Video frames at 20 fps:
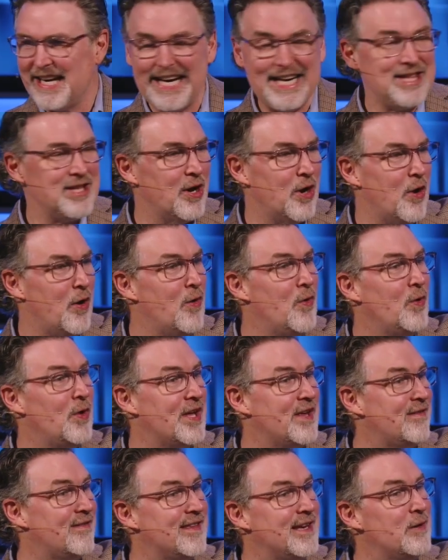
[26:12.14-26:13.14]
And the
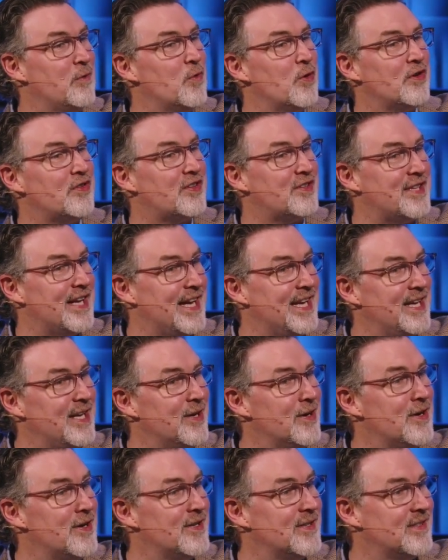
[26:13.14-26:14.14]
only thing we're
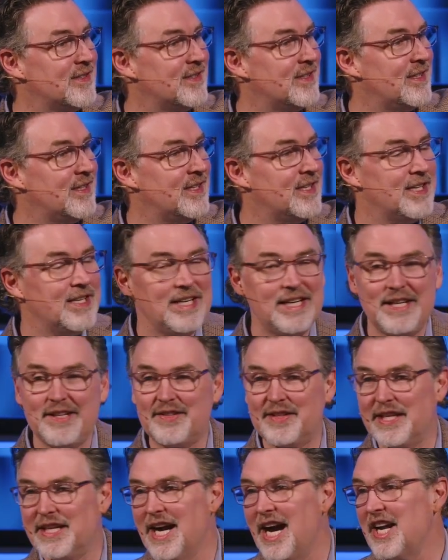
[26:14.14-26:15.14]
standing on
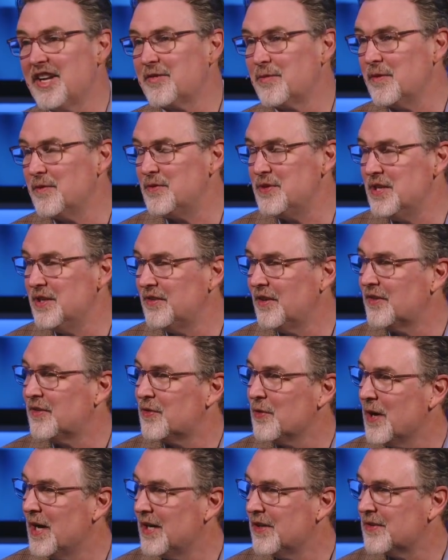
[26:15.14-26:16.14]
is the gospel of Jesus
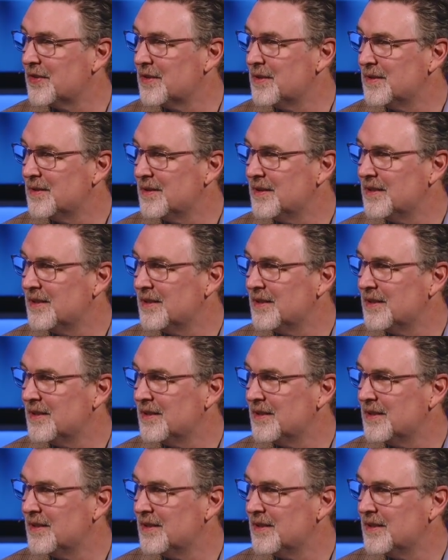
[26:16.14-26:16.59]
Christ.